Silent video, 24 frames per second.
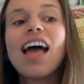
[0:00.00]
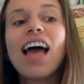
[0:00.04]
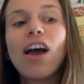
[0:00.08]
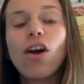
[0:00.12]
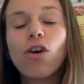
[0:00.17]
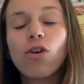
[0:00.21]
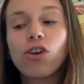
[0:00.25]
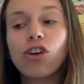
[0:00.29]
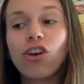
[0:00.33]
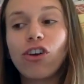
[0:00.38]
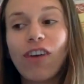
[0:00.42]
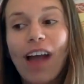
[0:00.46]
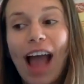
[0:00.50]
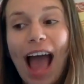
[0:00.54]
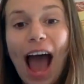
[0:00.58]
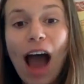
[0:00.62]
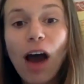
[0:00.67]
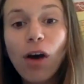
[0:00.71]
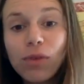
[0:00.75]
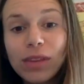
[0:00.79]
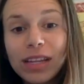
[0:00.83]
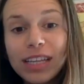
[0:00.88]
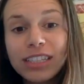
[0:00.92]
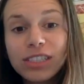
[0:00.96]
or your
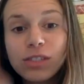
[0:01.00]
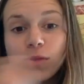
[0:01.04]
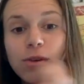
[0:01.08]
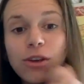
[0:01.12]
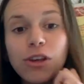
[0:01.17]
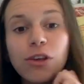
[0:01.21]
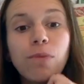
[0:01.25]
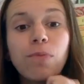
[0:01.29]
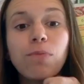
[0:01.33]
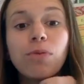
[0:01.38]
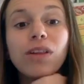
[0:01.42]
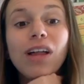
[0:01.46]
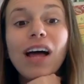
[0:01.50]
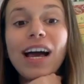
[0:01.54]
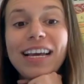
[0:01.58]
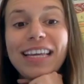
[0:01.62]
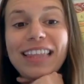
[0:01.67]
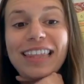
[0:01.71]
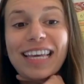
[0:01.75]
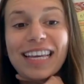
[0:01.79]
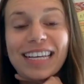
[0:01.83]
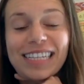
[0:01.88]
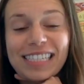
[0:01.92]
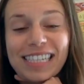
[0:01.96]
outlets where you plug
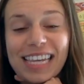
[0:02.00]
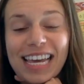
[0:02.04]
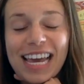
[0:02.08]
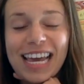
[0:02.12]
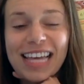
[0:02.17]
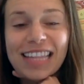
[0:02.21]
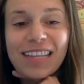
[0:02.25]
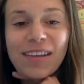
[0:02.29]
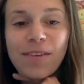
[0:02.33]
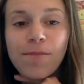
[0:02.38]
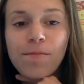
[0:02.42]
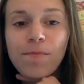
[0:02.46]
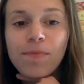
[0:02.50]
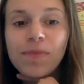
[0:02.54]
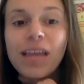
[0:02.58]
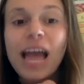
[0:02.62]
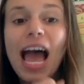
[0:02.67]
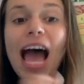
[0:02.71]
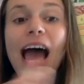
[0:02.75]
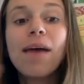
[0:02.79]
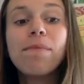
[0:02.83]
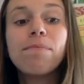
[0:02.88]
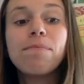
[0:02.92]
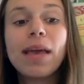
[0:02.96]
things in
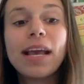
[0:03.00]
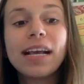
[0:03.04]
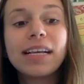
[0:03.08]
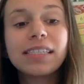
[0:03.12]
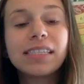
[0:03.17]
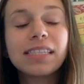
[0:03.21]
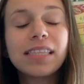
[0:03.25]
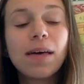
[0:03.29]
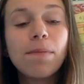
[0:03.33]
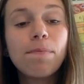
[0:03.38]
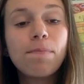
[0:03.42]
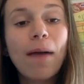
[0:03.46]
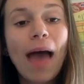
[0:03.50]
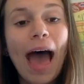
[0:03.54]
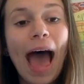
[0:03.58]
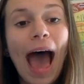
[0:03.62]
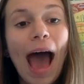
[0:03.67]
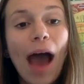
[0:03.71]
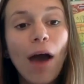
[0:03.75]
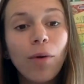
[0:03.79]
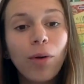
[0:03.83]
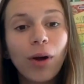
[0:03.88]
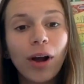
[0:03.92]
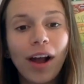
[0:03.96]
and makes the
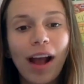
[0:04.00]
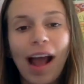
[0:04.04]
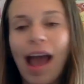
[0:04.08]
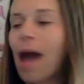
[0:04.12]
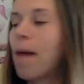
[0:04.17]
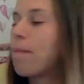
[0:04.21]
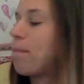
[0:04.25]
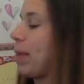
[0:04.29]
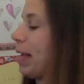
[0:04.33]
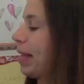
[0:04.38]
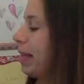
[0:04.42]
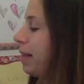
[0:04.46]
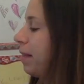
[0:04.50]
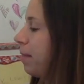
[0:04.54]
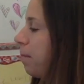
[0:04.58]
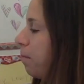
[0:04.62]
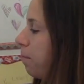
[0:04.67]
power happen.